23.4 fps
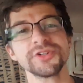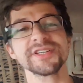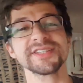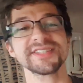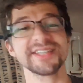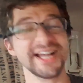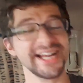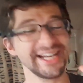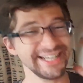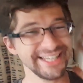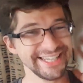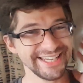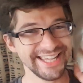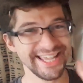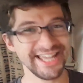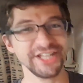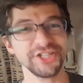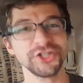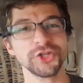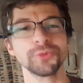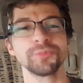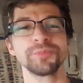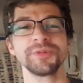designing,
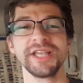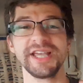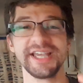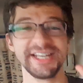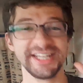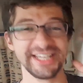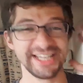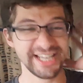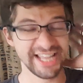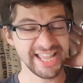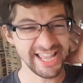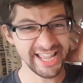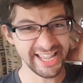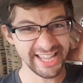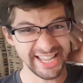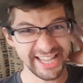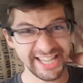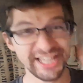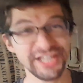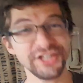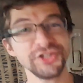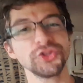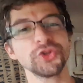in your planning,
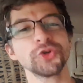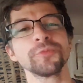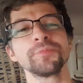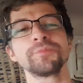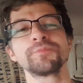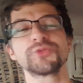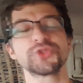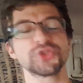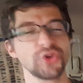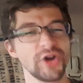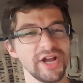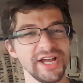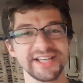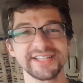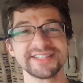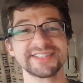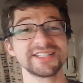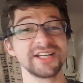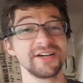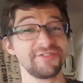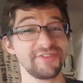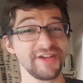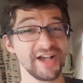in your trying
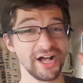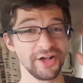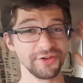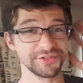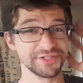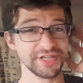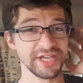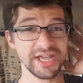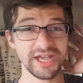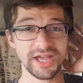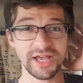stuff out,